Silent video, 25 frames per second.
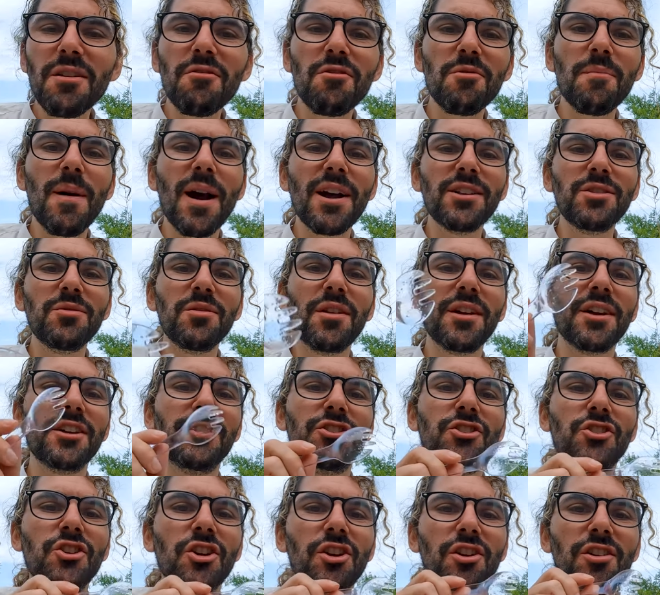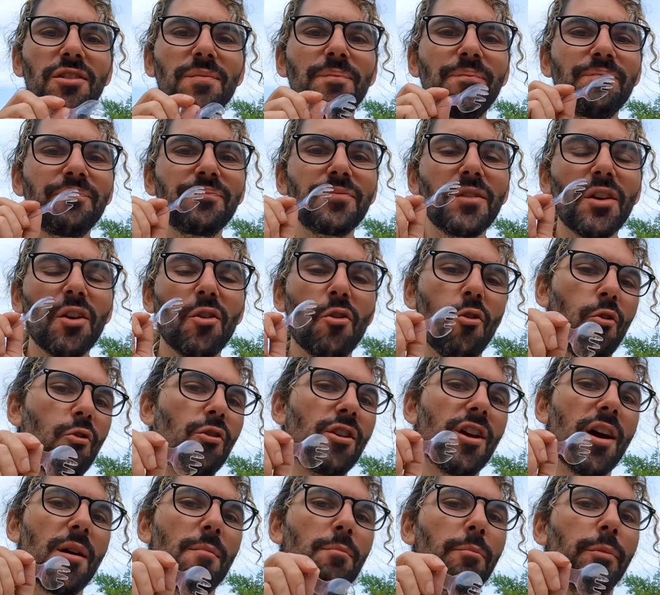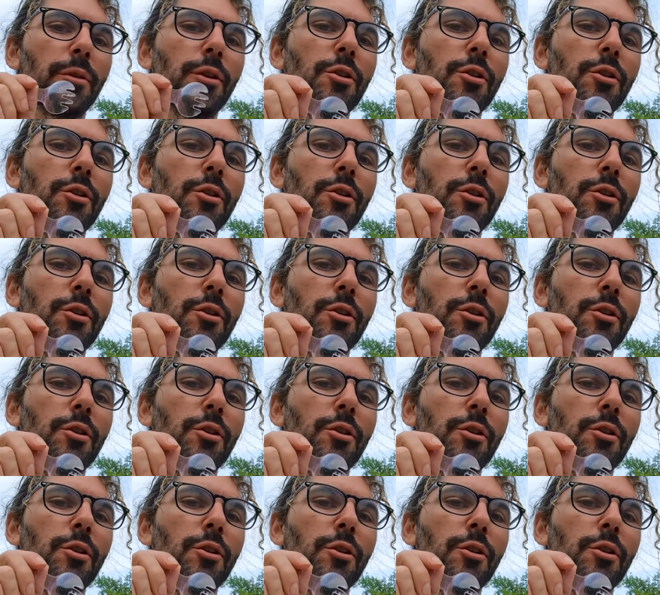It reminds me like a chicken cordon